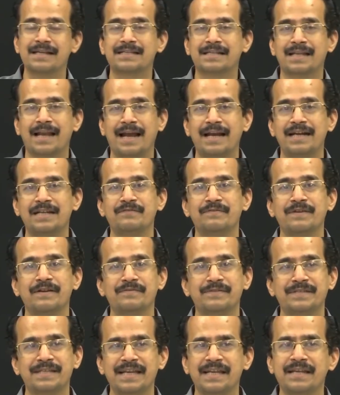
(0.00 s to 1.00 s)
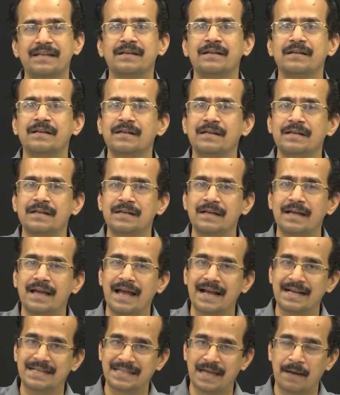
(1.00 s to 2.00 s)
survive when the
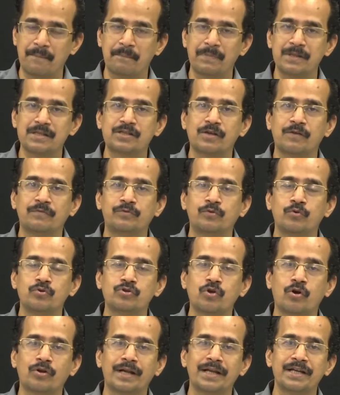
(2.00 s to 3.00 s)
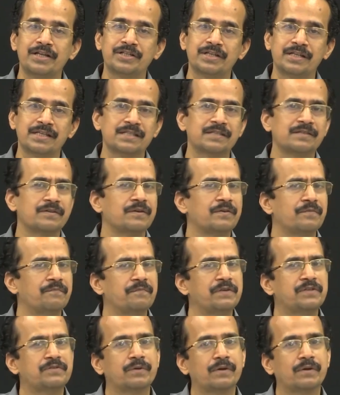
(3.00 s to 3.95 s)
disruptive technology entered the market.